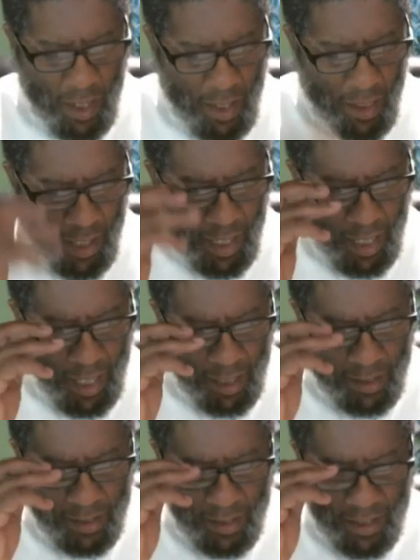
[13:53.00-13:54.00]
The
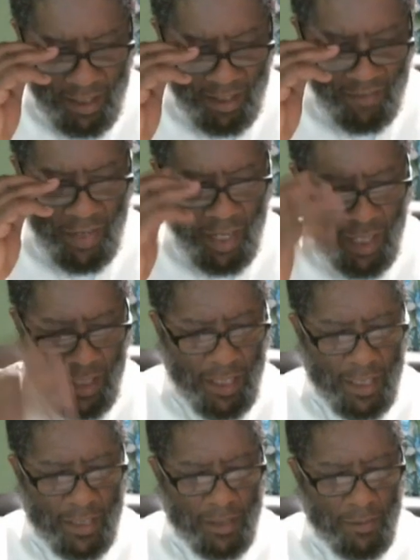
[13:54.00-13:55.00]
Hellen of
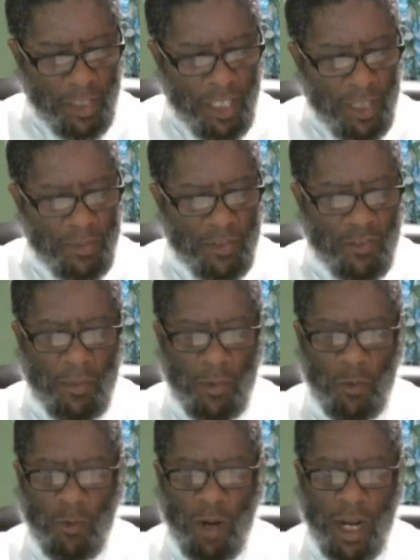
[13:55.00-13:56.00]
Hellenism comes from
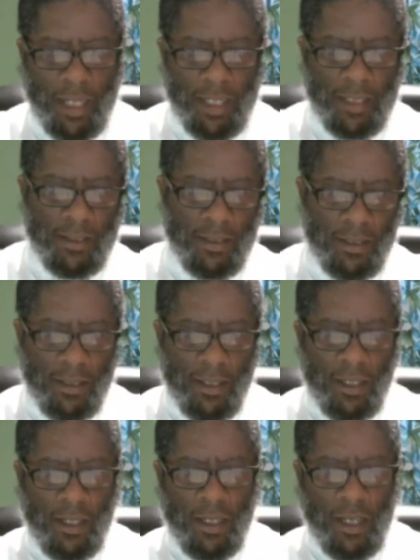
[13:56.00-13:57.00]
the writings
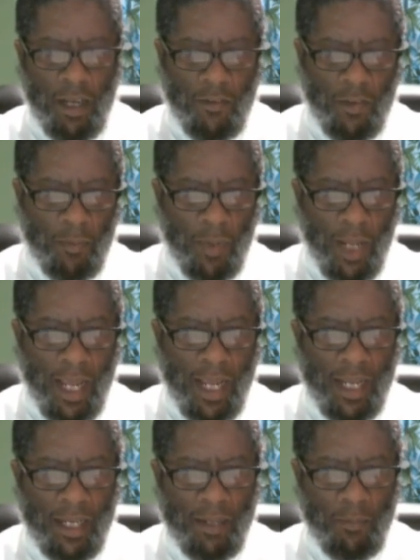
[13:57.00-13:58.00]
of a
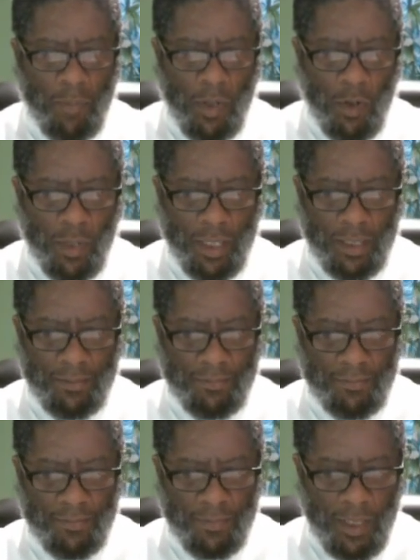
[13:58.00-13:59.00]
blind poet
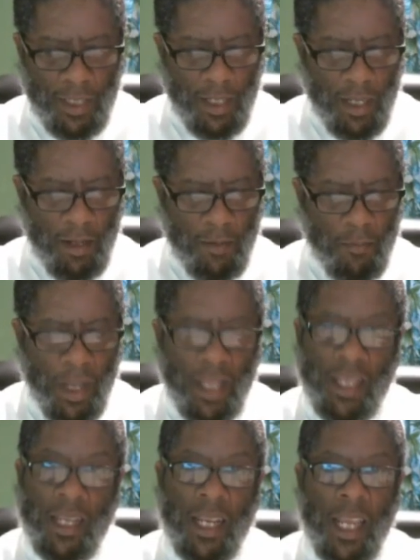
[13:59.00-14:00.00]
by
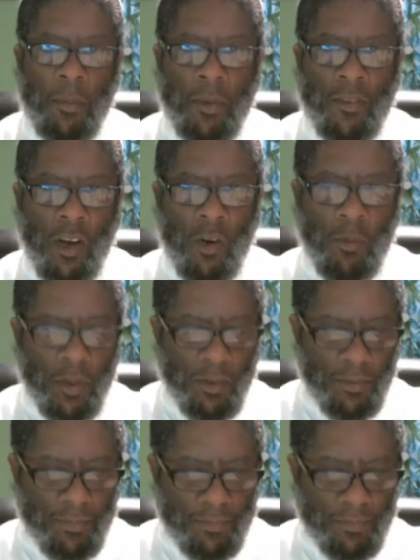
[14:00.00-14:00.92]
the name of Homer.